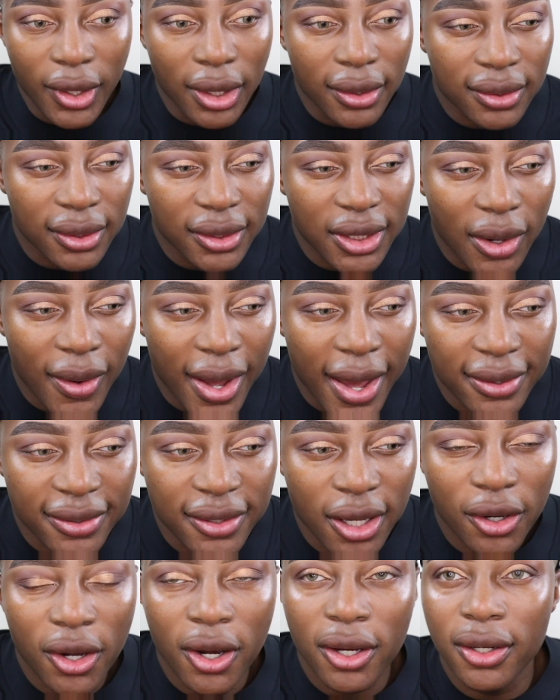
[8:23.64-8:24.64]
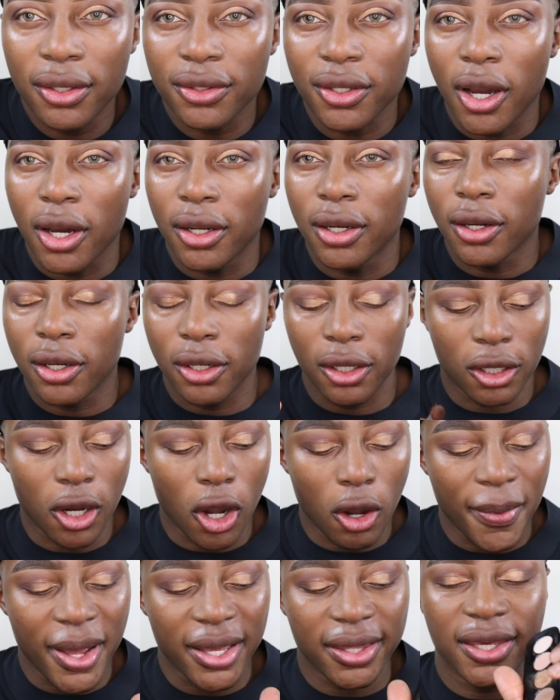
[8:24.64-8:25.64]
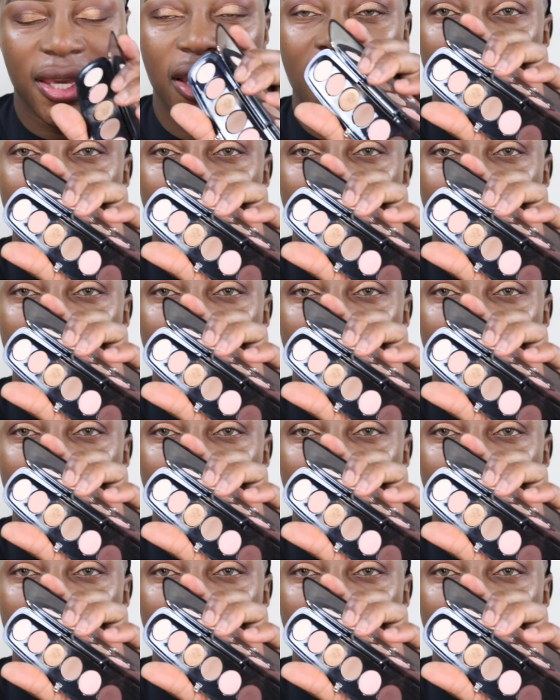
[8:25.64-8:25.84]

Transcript: So now as that color's on, I'm gonna go back